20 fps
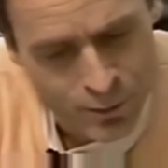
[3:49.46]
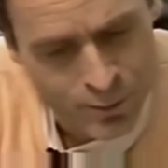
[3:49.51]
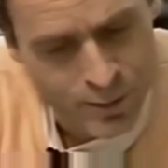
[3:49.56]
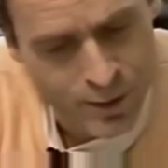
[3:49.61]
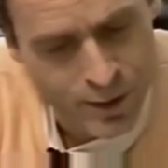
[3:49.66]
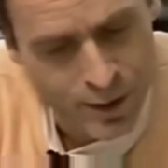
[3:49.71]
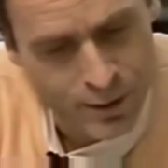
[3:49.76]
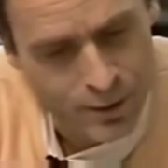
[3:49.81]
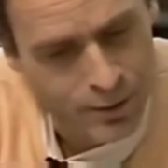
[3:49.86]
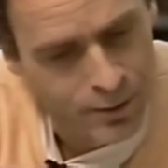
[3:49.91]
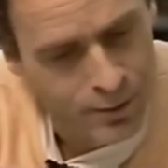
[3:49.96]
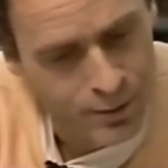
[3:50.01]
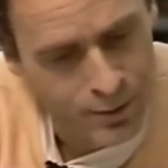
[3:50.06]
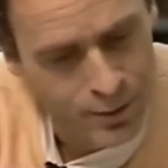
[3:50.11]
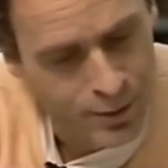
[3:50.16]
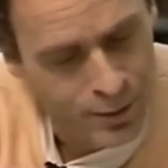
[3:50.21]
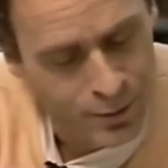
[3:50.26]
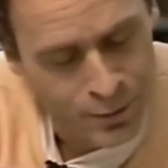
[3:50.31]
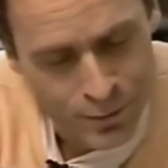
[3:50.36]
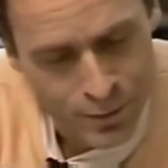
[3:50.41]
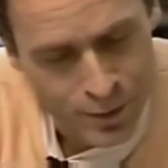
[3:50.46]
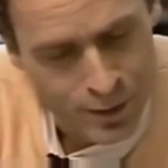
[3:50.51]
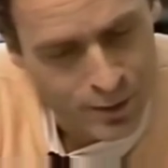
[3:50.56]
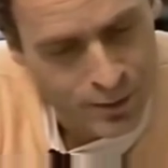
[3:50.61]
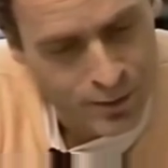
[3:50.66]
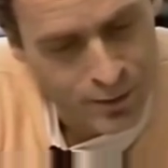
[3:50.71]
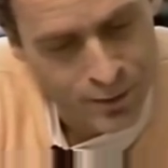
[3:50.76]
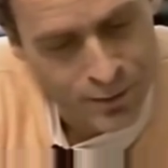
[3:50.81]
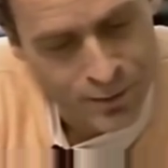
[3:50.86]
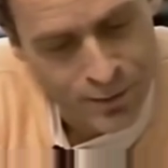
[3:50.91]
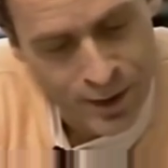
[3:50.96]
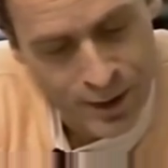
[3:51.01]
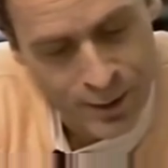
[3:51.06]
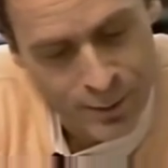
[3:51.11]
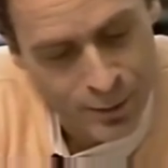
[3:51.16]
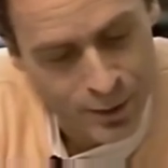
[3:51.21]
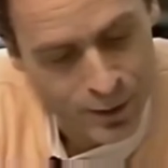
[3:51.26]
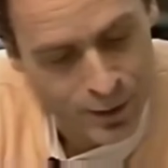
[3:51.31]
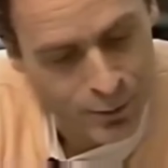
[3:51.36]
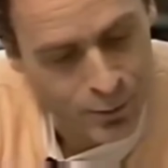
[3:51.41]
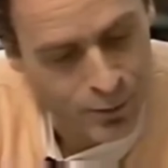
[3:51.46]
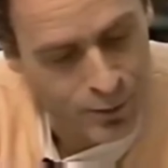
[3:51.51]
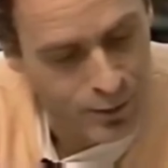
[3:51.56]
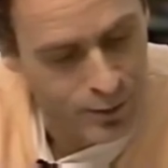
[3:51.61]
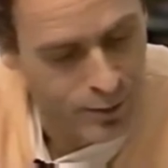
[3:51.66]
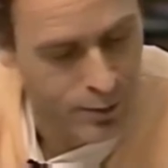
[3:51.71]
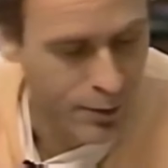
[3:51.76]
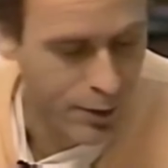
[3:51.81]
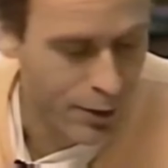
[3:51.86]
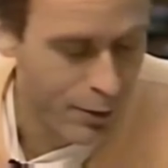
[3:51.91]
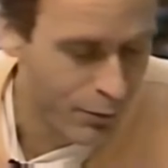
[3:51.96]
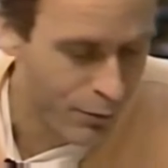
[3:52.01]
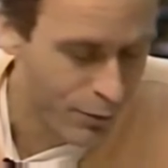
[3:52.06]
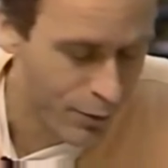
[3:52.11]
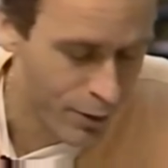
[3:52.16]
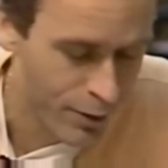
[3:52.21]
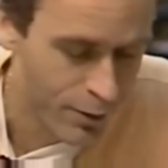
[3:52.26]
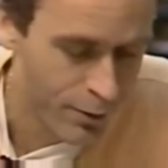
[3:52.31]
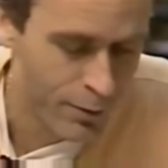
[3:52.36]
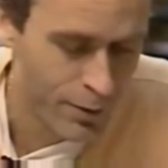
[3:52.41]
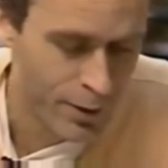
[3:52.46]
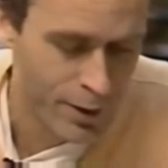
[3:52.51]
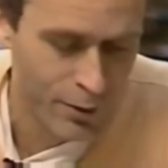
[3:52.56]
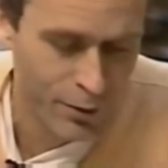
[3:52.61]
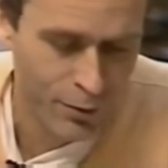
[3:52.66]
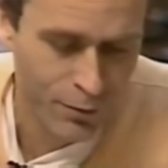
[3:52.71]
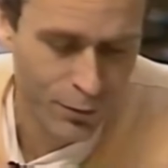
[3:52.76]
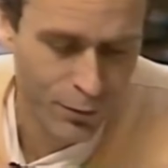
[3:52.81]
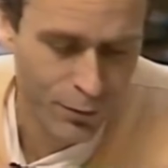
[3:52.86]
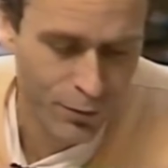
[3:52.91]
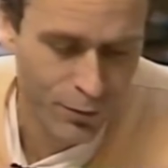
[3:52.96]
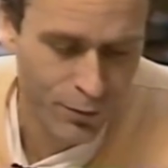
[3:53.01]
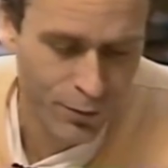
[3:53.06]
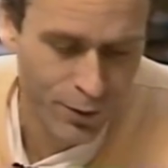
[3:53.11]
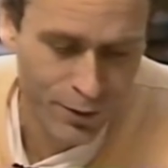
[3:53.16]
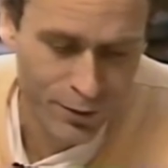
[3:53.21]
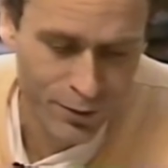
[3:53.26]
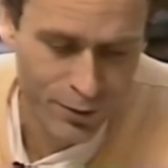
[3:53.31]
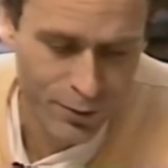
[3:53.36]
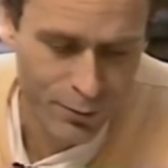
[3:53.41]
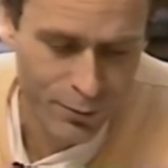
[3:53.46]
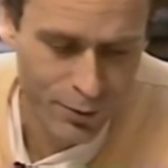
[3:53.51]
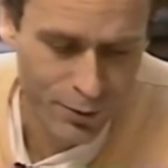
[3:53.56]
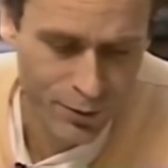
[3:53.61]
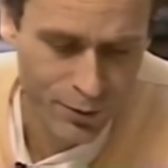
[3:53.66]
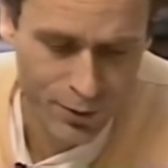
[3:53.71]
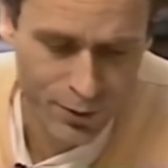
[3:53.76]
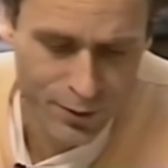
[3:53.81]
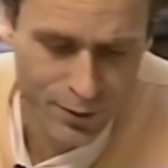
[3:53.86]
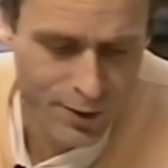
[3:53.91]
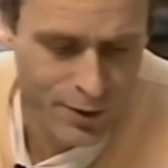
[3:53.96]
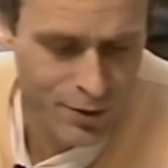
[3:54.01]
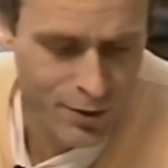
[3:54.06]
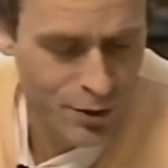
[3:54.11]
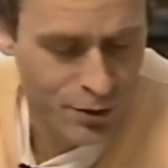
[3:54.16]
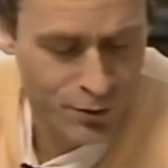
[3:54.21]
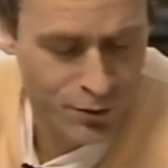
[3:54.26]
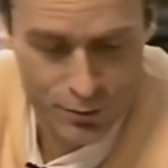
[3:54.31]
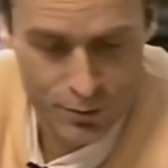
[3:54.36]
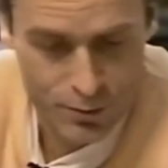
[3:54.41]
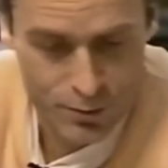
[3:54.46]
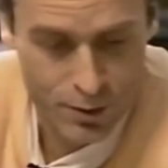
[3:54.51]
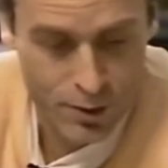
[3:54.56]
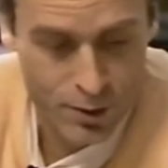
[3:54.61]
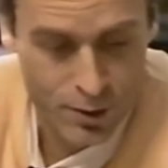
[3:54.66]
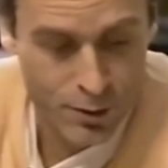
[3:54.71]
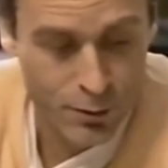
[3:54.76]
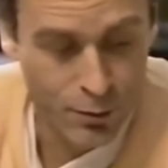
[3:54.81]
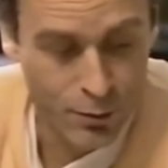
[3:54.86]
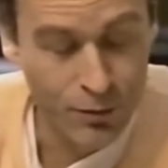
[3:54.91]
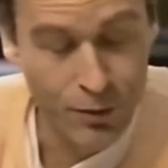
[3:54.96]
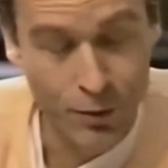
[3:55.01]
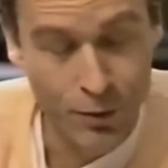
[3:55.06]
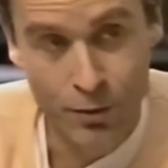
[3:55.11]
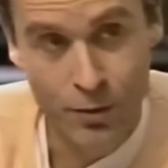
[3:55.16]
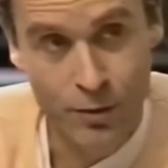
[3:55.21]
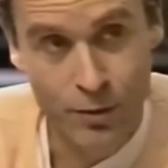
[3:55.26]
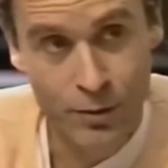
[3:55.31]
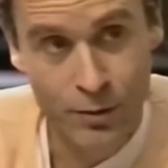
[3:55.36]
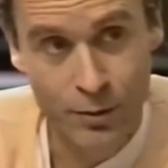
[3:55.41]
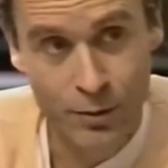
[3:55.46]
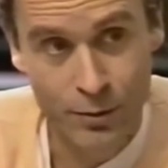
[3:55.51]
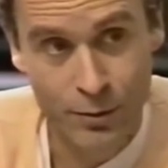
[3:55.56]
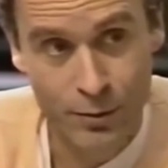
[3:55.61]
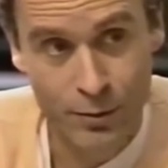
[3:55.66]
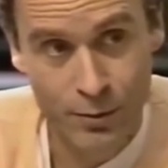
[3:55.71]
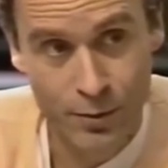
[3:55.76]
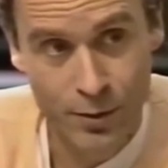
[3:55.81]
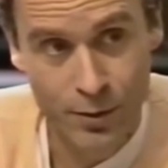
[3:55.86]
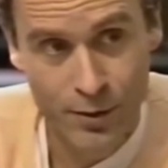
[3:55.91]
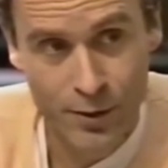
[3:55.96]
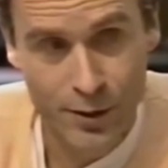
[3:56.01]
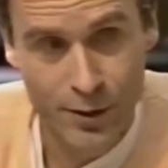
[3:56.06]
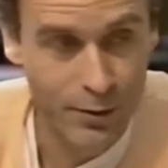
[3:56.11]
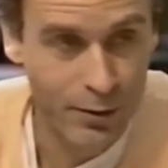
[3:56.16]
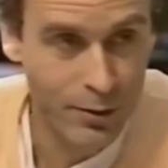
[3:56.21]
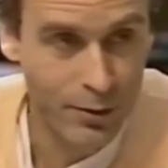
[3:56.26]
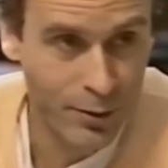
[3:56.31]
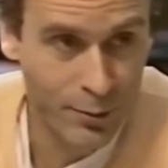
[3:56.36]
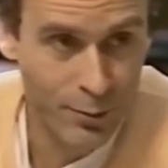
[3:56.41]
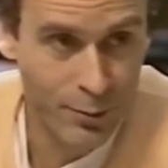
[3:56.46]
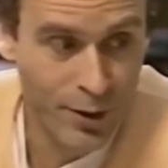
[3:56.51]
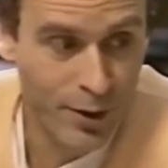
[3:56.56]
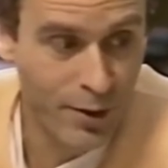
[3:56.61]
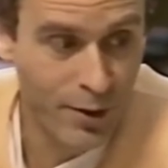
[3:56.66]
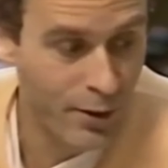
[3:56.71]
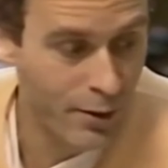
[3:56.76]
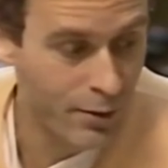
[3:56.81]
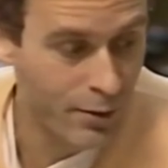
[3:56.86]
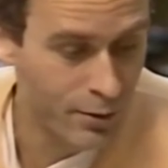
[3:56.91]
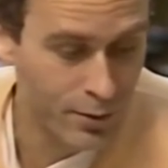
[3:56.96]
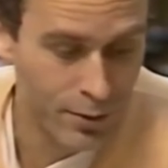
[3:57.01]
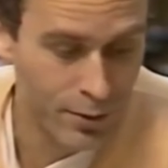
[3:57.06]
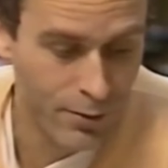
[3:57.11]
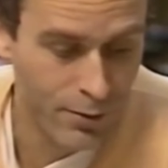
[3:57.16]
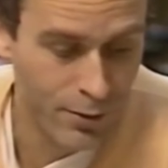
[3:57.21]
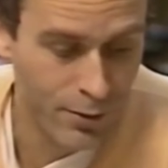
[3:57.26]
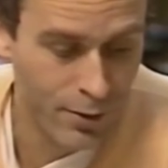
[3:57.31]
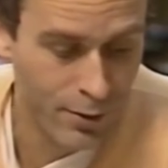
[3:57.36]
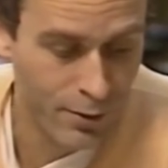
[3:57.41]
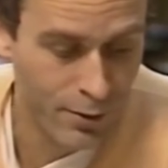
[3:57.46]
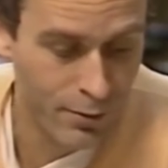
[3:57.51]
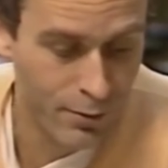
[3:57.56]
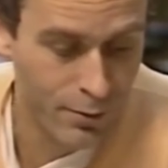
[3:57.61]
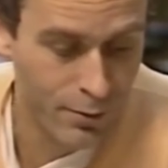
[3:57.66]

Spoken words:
for my dear friends and family years ago when I was first arrested was that there was no clue. They looked at me and they looked at the